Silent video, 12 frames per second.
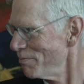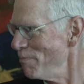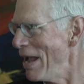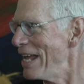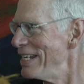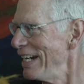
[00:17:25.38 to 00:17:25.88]

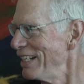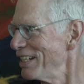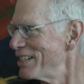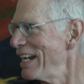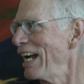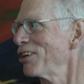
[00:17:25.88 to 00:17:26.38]

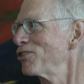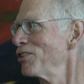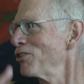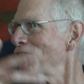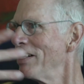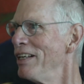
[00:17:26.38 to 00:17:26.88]
mandated
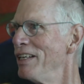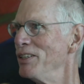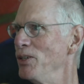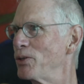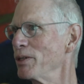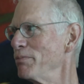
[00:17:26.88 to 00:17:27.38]
taxes.
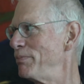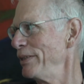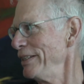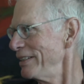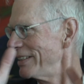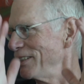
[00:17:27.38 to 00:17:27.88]
You can
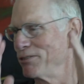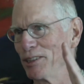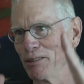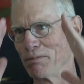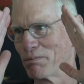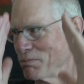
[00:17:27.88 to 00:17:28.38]
be
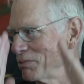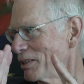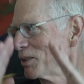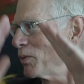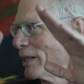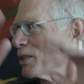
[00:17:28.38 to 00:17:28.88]
given really
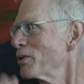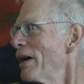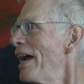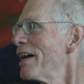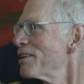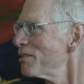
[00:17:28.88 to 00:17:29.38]
quite
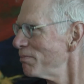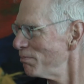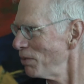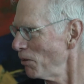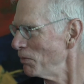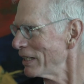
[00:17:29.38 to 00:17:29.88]
grand
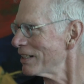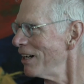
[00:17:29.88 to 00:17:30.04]
public